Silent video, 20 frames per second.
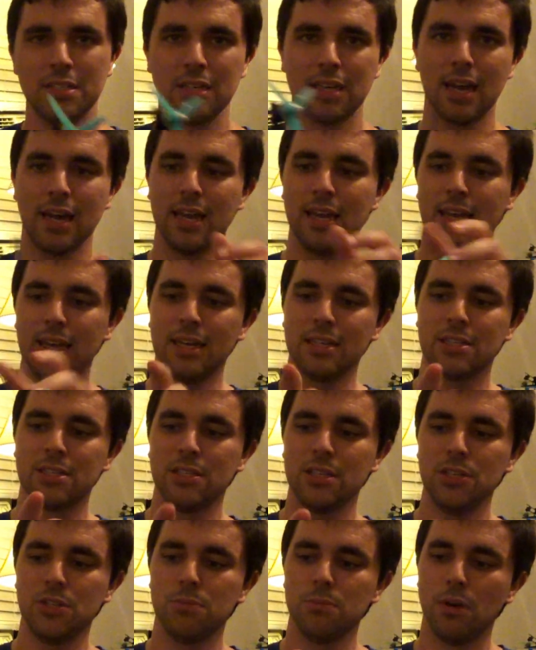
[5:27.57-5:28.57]
it kind of gets
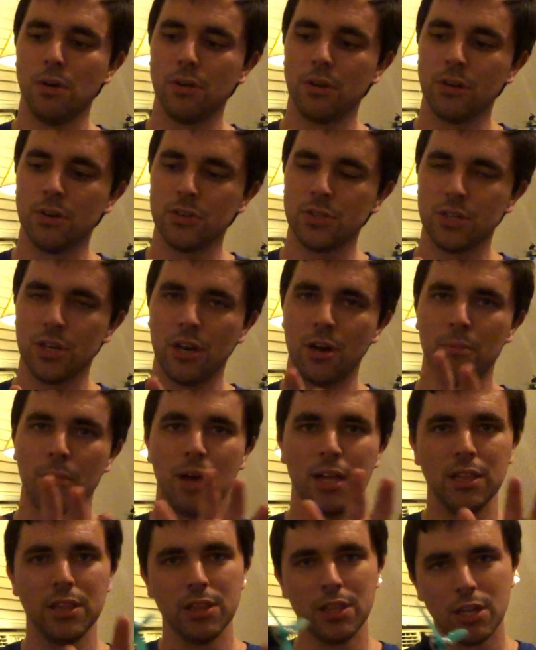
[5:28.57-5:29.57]
these motors um,
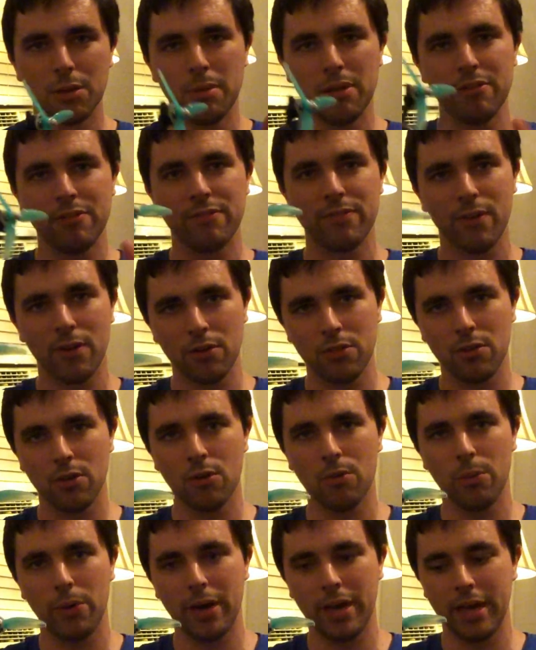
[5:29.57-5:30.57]
a little bit further
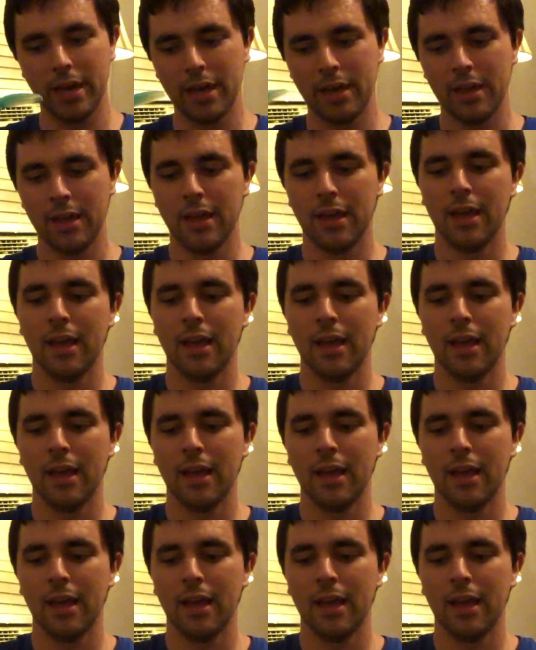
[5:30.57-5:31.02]
away